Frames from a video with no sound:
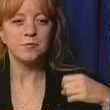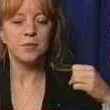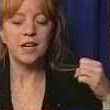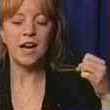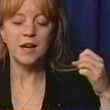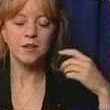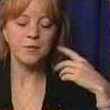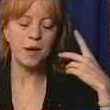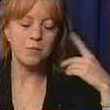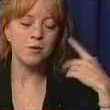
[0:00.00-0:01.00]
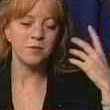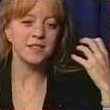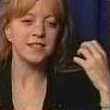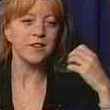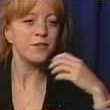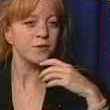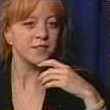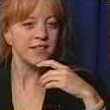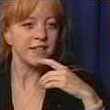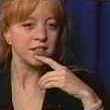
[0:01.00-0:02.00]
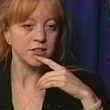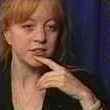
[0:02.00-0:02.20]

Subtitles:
But I put myself through a